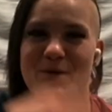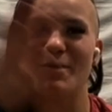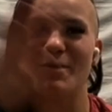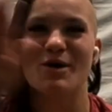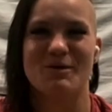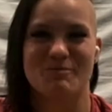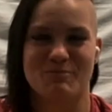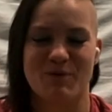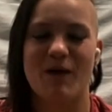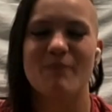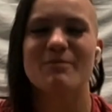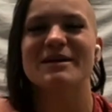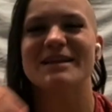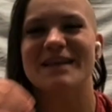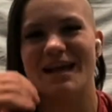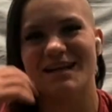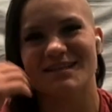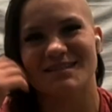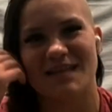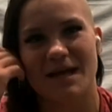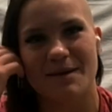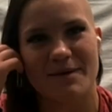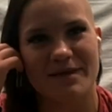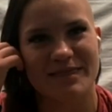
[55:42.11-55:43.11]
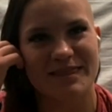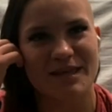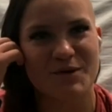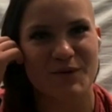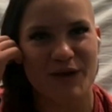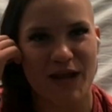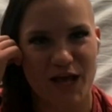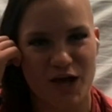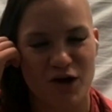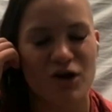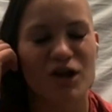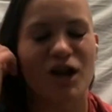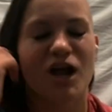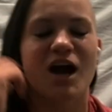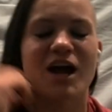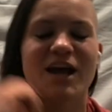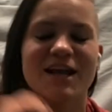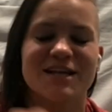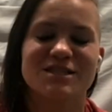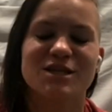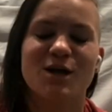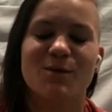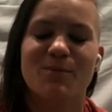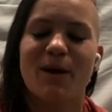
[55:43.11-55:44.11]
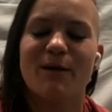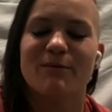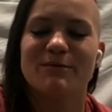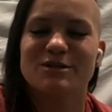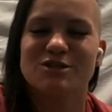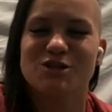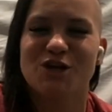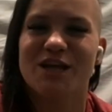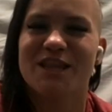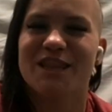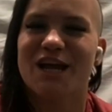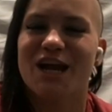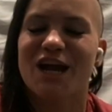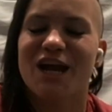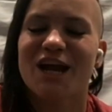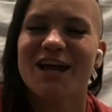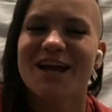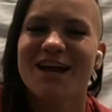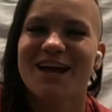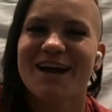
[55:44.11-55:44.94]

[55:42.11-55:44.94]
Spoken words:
I will probably next time. I think when I go in August, I'll probably train there.